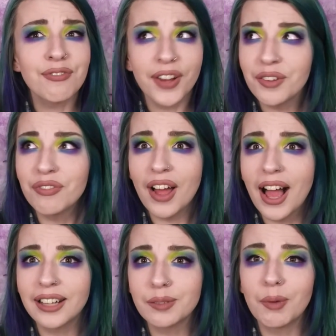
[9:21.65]
fun
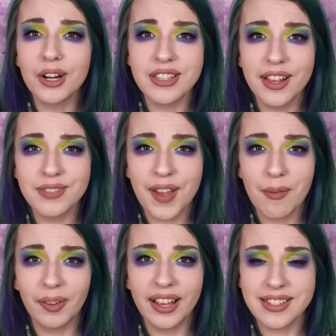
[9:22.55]
fact, Marcel's
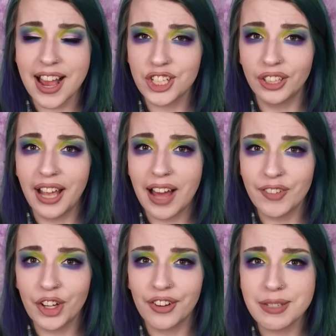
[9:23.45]
family is actually
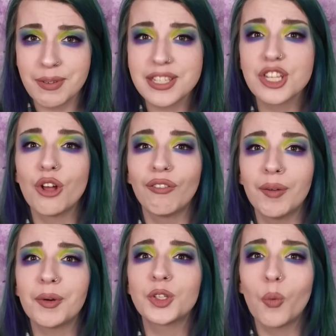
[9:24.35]
having Christmas
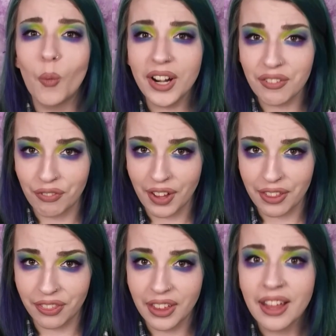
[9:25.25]
November
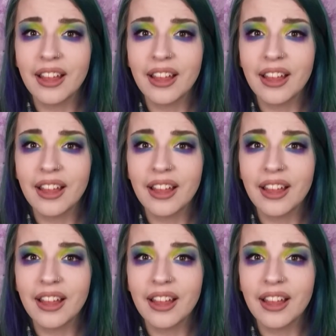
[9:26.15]
25th